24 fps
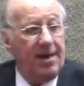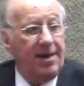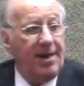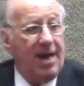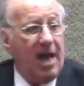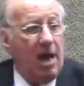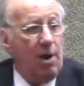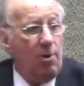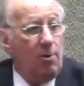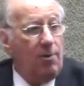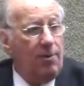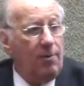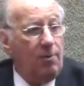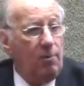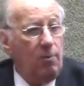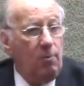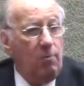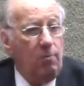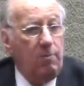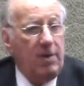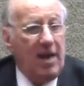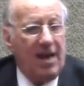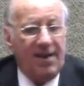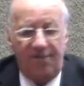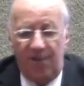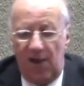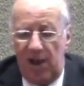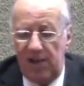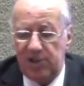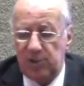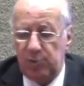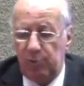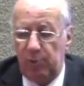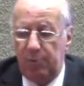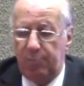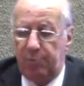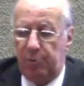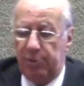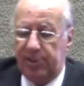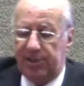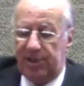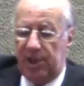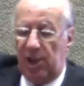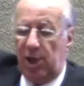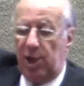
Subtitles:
Now we advance, we put